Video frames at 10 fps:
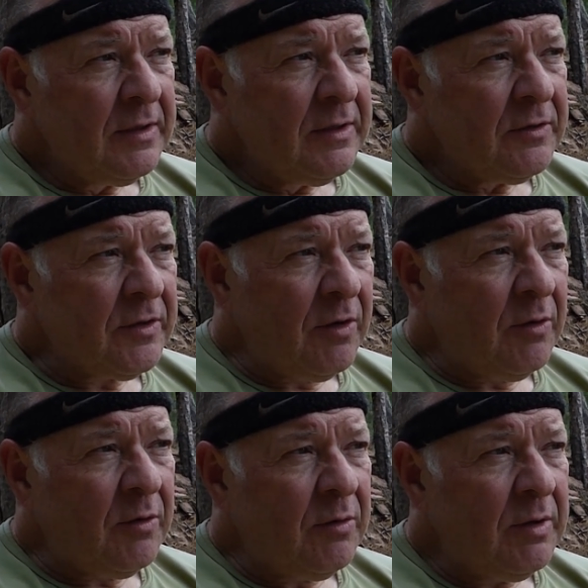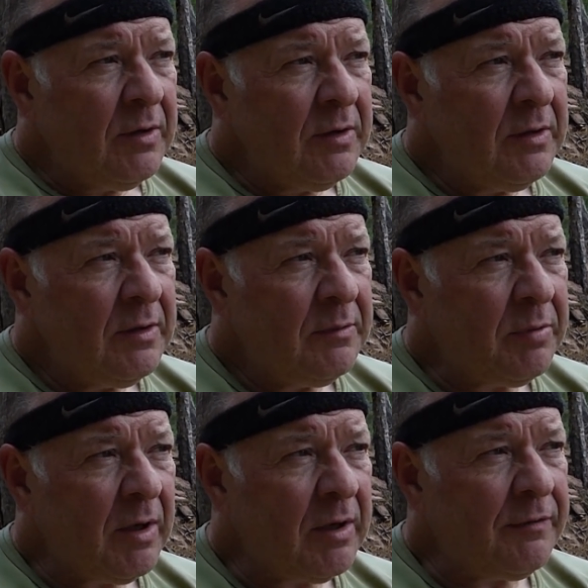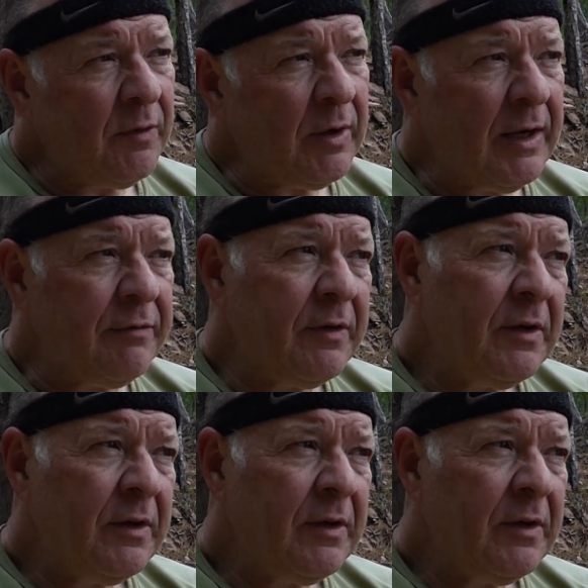so probably 4.5.